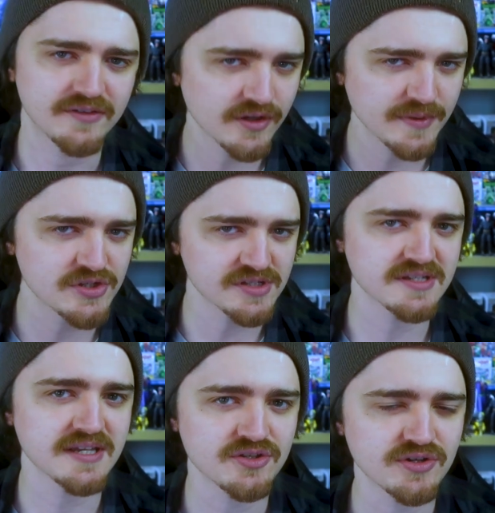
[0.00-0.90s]
Is it going to be just
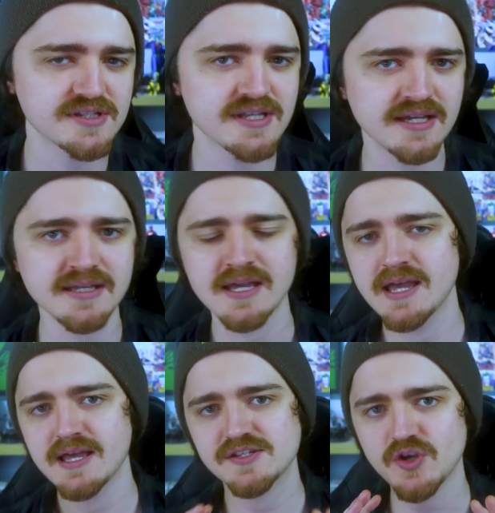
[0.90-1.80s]
as interesting?
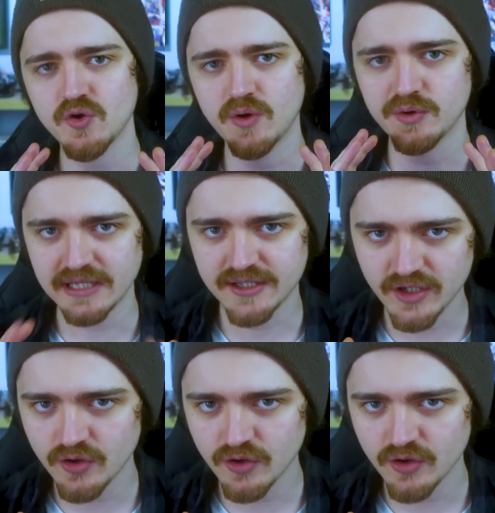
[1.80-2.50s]
So I want to let you